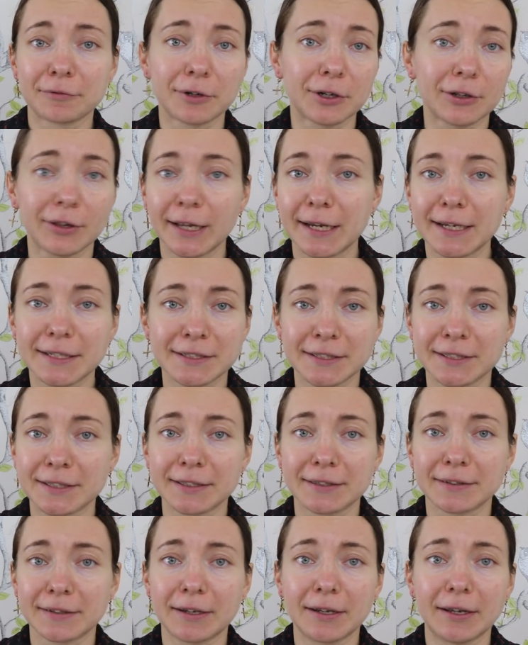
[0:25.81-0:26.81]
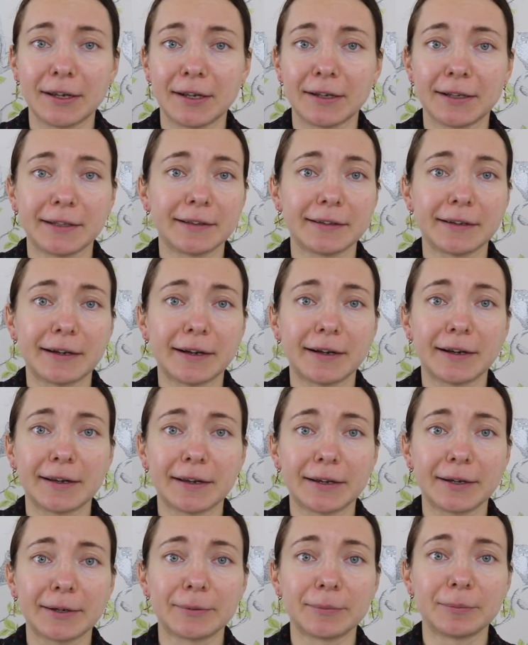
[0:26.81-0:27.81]
related and I
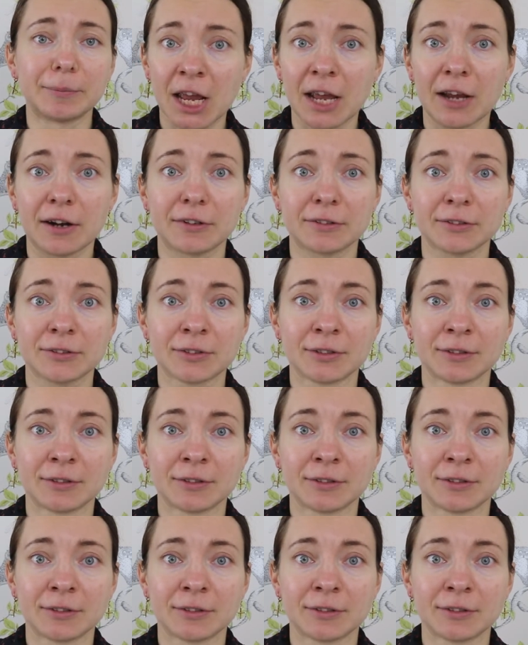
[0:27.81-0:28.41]
am scared.